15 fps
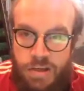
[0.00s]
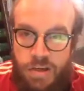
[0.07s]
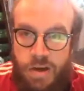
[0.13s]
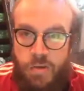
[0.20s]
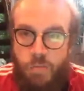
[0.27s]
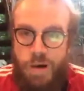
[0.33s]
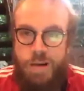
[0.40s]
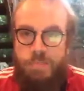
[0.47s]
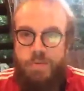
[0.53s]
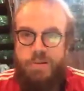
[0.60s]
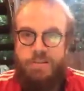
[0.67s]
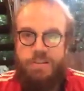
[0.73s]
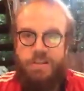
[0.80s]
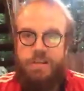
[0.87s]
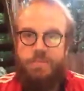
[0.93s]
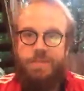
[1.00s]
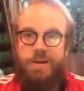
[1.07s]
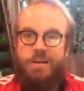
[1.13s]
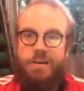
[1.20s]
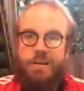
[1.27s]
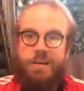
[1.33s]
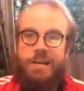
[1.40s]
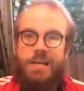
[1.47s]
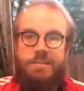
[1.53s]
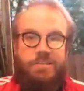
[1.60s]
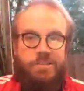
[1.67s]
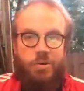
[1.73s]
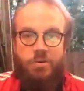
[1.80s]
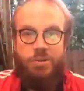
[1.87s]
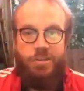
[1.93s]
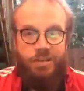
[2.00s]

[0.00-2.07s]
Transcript: a white person in America gets socially.